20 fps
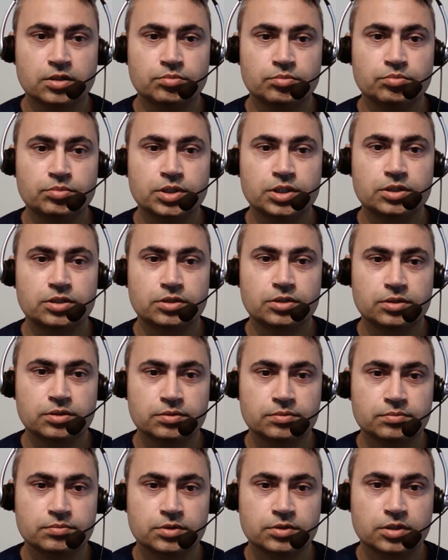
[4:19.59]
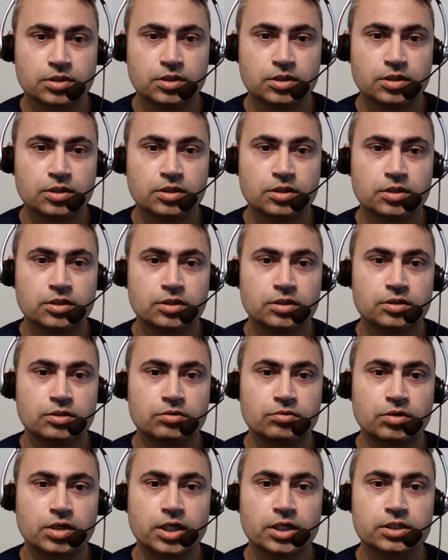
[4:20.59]
Myth:
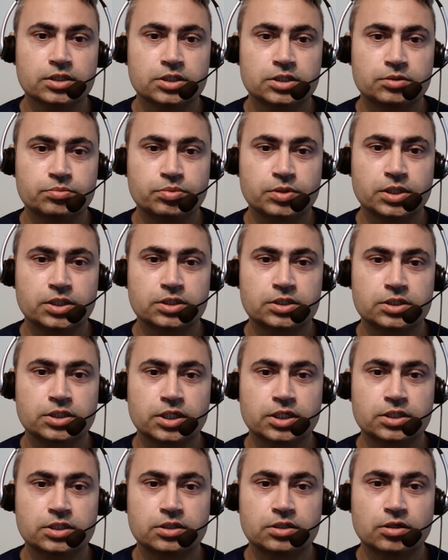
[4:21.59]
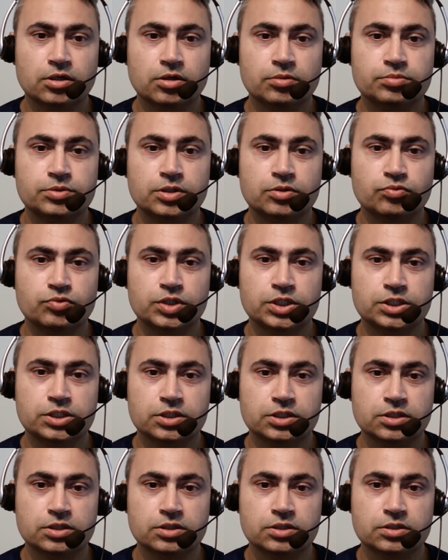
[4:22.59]
to hide this plain sight
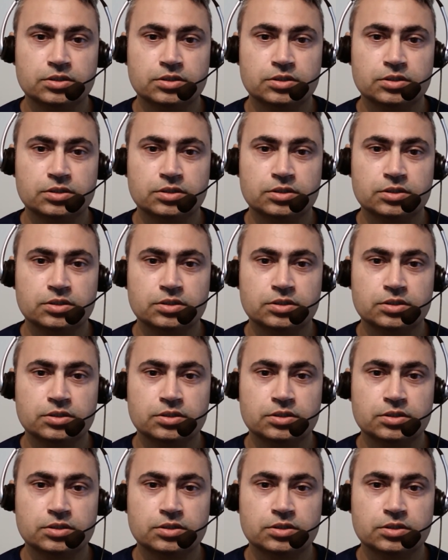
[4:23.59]
observation,